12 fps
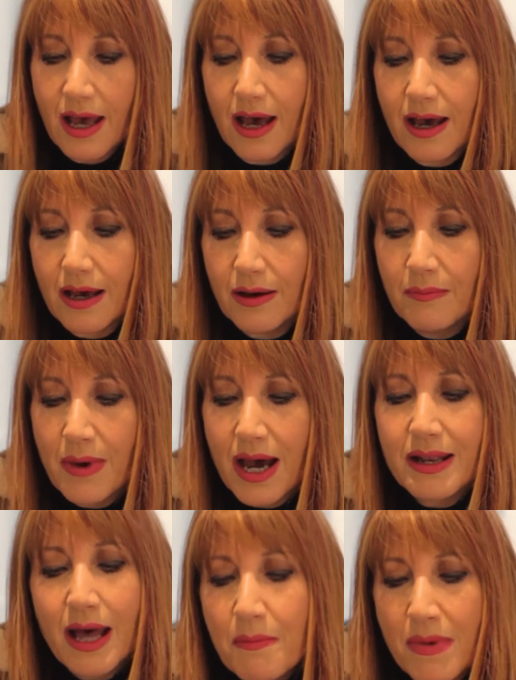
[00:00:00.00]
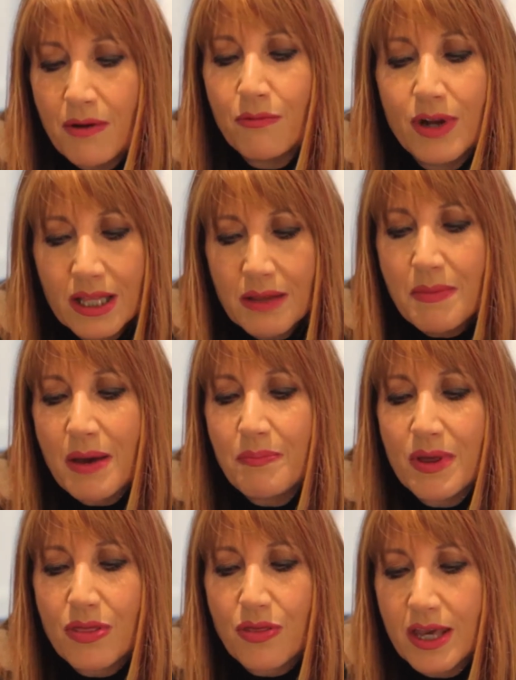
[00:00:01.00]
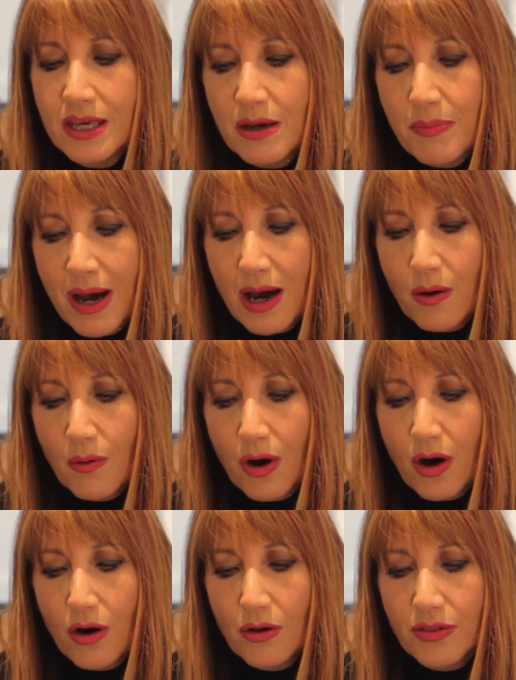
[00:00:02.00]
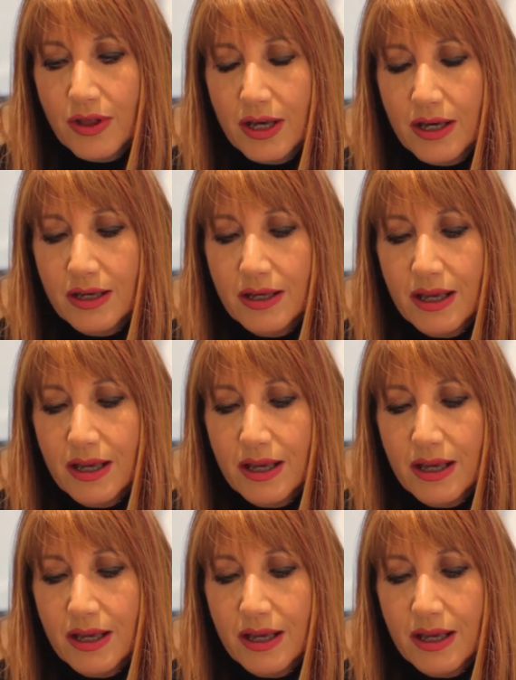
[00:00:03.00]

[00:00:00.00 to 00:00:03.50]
And that really made me think about all the,